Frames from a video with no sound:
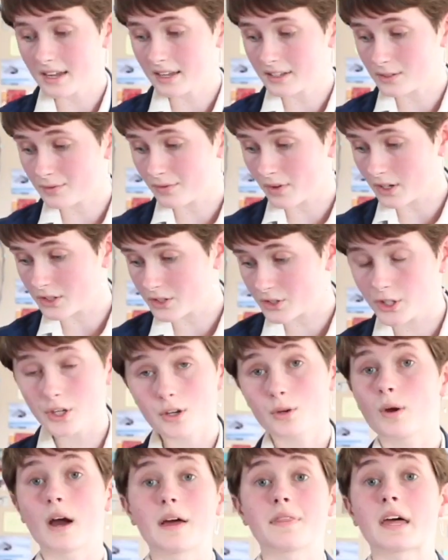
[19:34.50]
it's verse
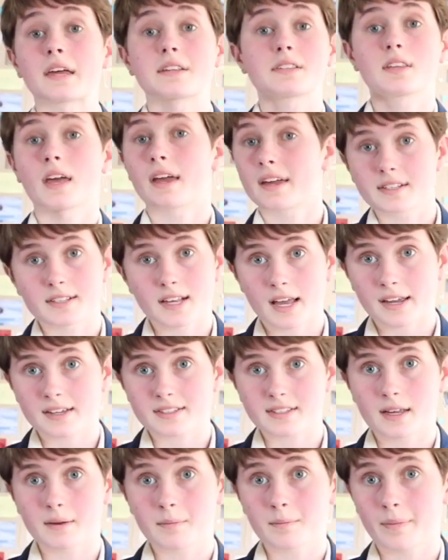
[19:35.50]
2, and that's the exact
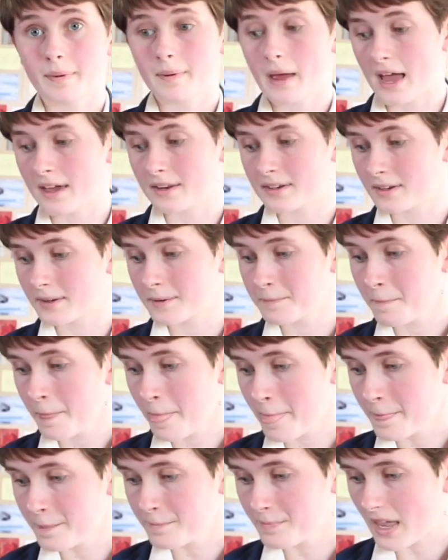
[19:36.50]
same pattern
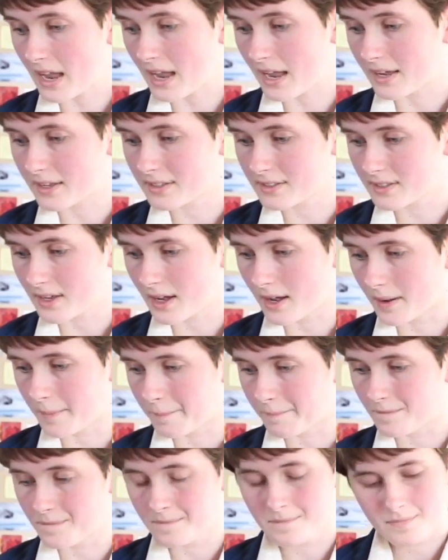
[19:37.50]
as
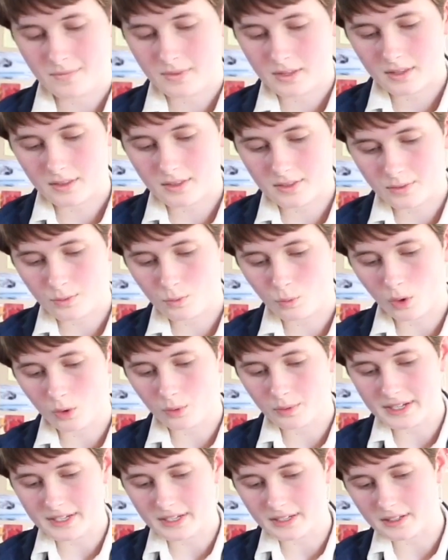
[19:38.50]

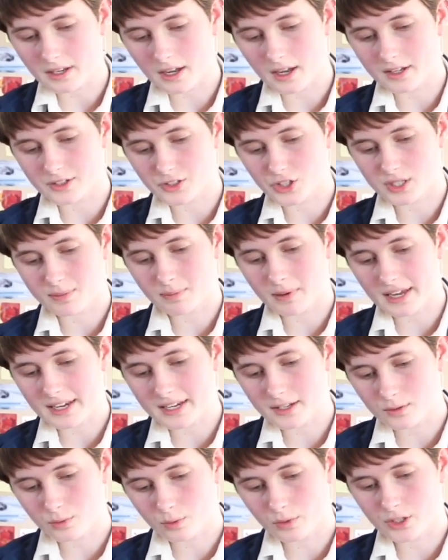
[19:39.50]
what we just
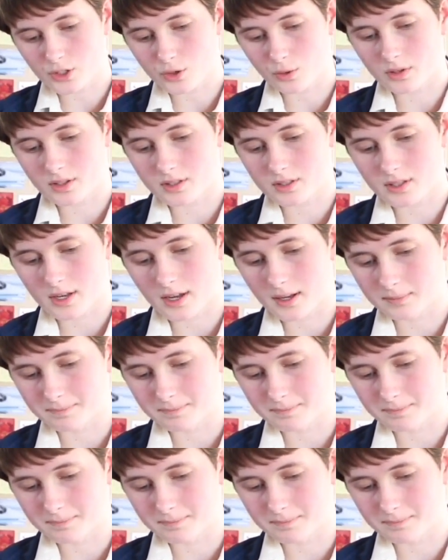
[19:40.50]
played, which was